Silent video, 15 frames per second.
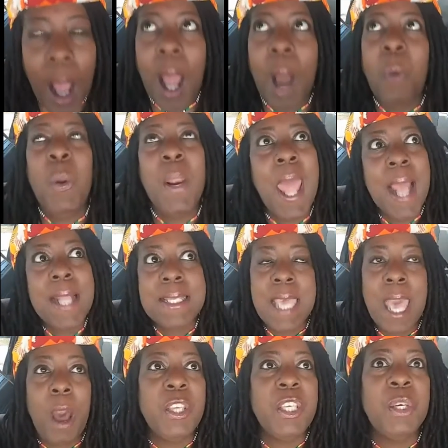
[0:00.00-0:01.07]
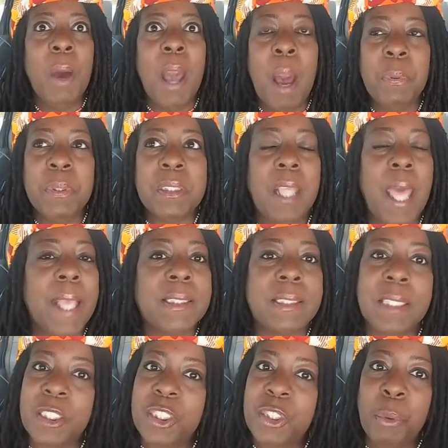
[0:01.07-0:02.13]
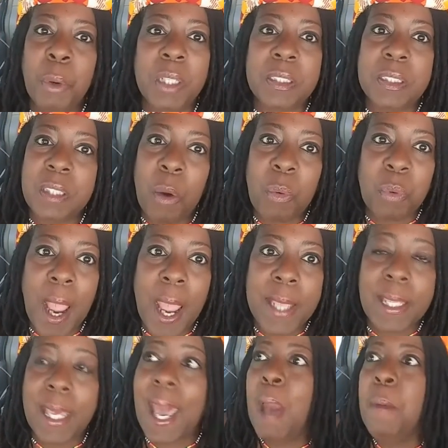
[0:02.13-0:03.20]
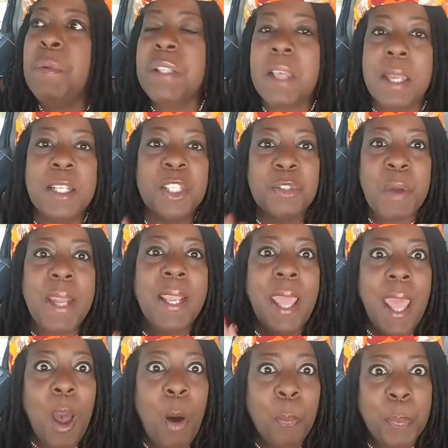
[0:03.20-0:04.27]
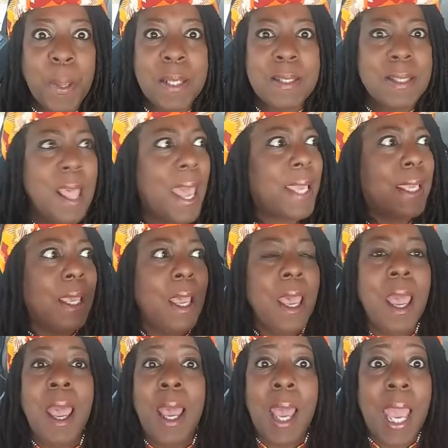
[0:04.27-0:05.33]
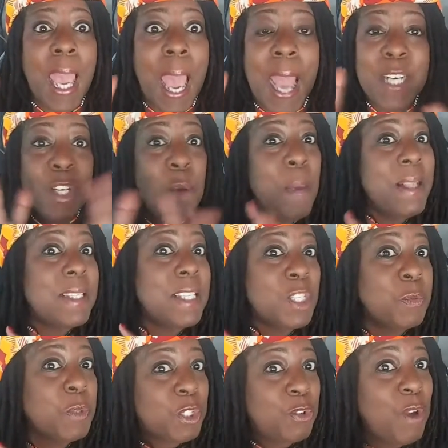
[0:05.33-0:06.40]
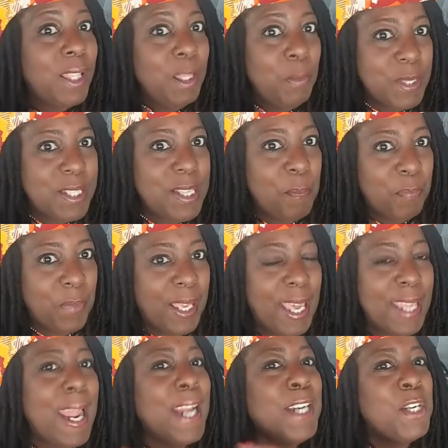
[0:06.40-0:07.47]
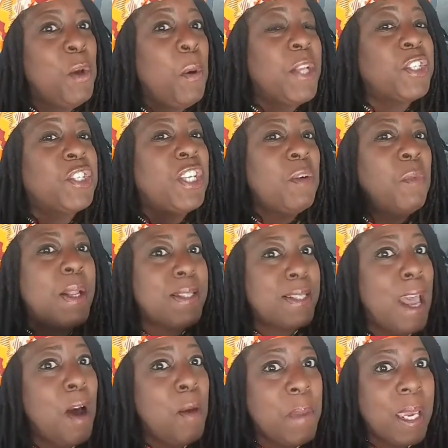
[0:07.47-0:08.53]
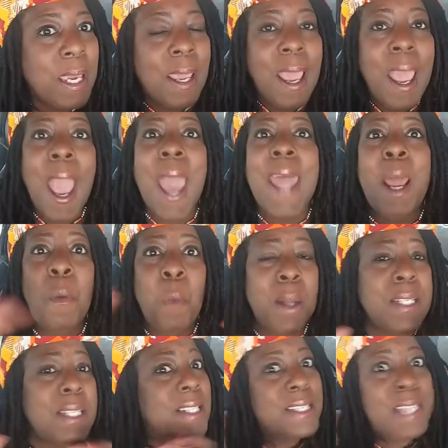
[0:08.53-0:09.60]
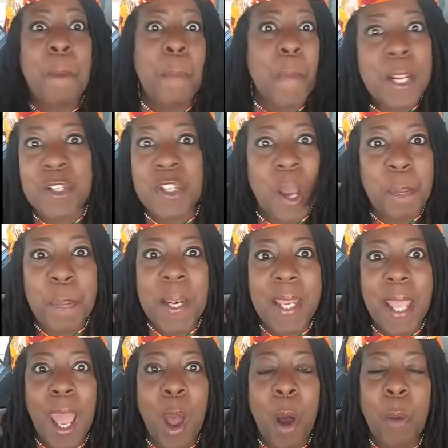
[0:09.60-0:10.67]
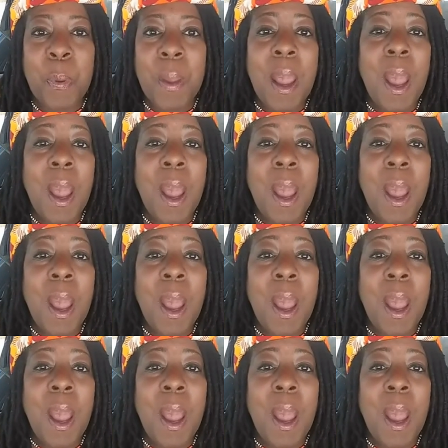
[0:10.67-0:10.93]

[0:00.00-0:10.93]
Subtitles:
When I tell you, I was like, sis, you are so right. Like, I was going to try to help. And it's like, I knew my sister was struggling with something, and I knew it. She didn't want to tell me. And I wanted to step in and jump in and help.